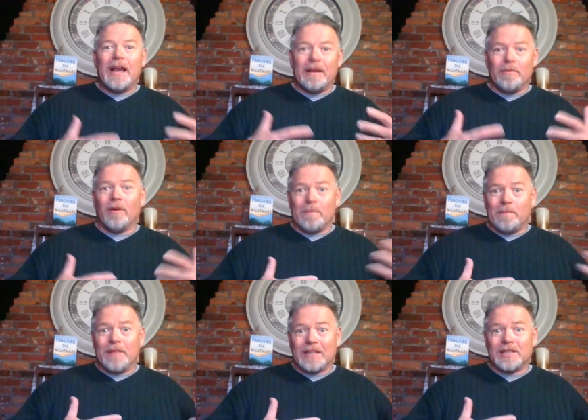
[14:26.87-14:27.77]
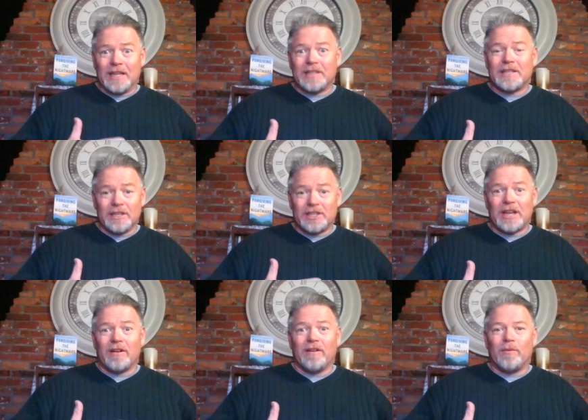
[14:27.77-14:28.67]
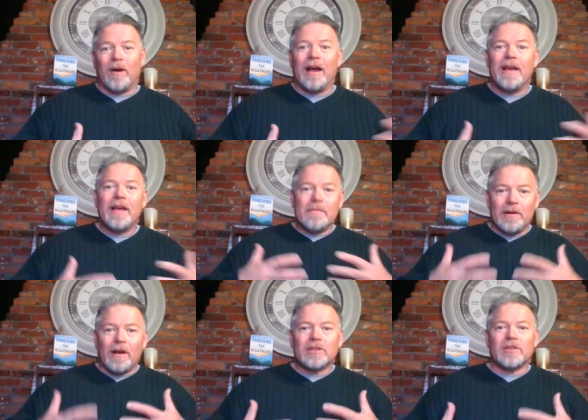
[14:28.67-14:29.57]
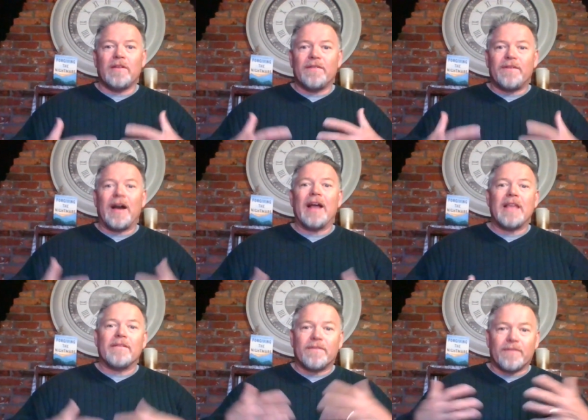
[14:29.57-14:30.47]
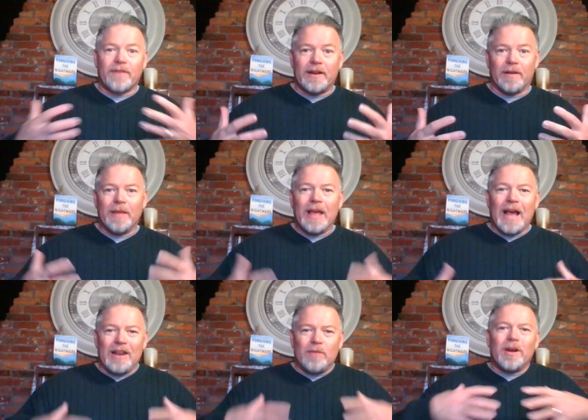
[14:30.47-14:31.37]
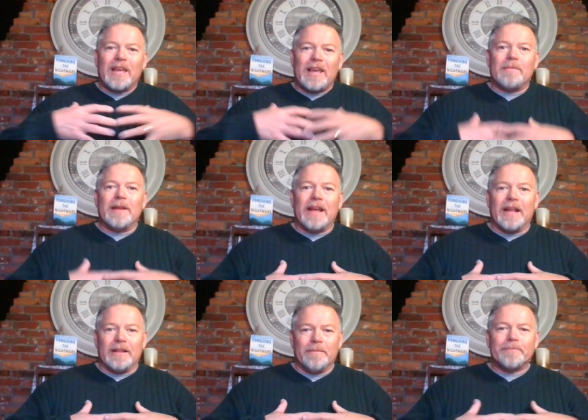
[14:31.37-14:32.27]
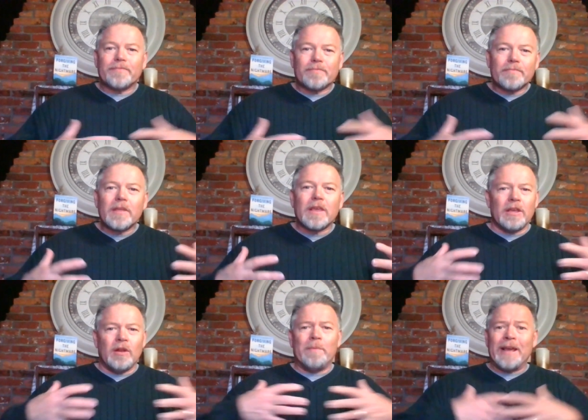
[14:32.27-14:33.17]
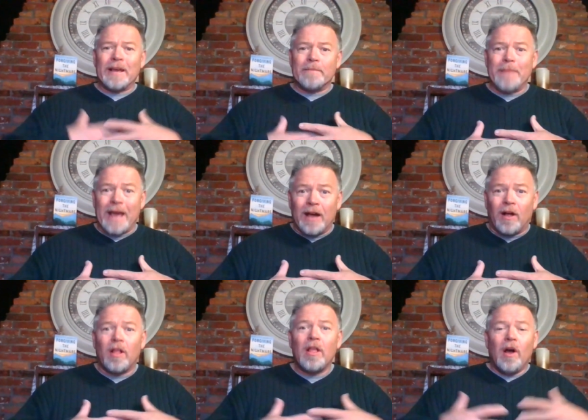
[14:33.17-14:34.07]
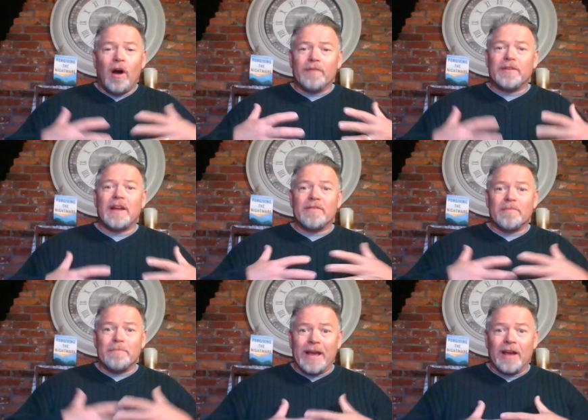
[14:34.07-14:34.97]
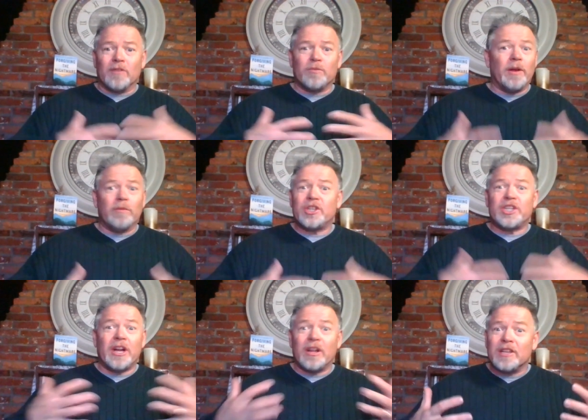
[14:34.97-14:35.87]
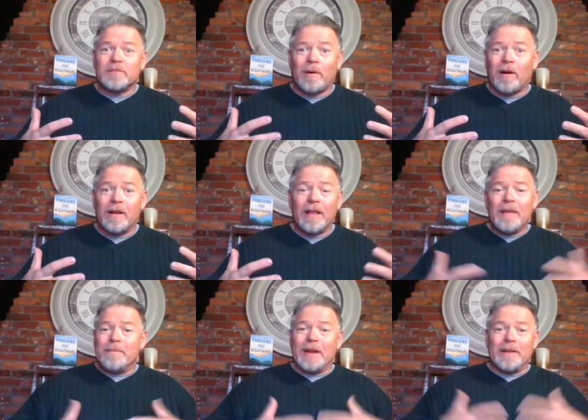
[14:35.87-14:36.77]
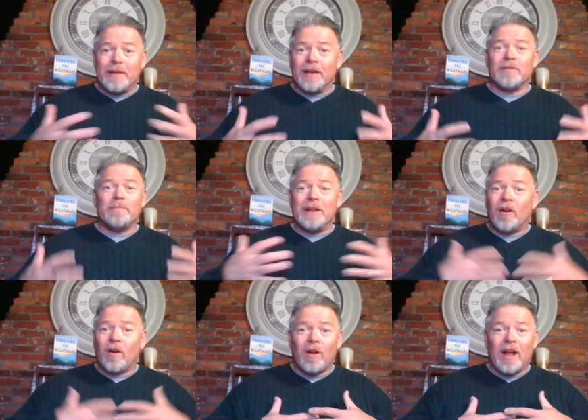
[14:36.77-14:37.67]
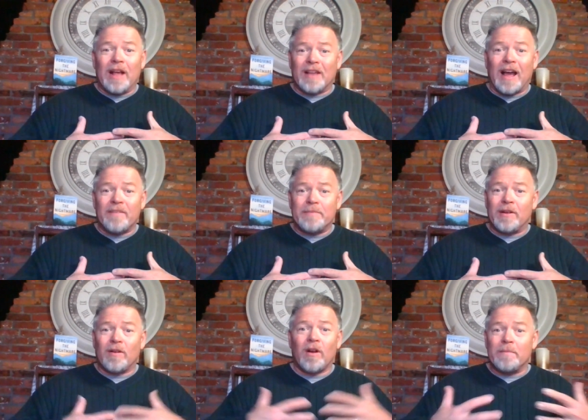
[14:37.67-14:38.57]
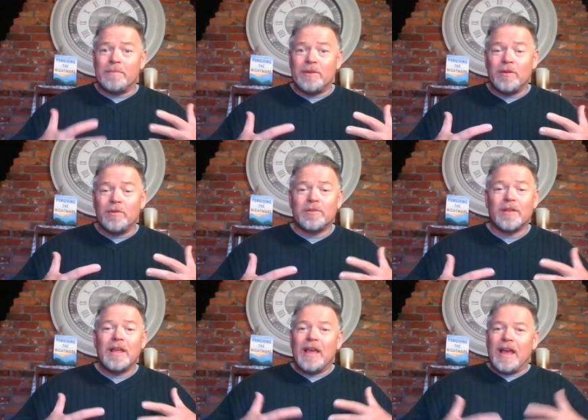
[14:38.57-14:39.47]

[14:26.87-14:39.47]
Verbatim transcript: and more that's that's the center of why, but also to find that freedom. I didn't want to keep it in. You know, being a male, oftentimes males, we don't share this part. Many males have been hurt as I have been hurt, abused,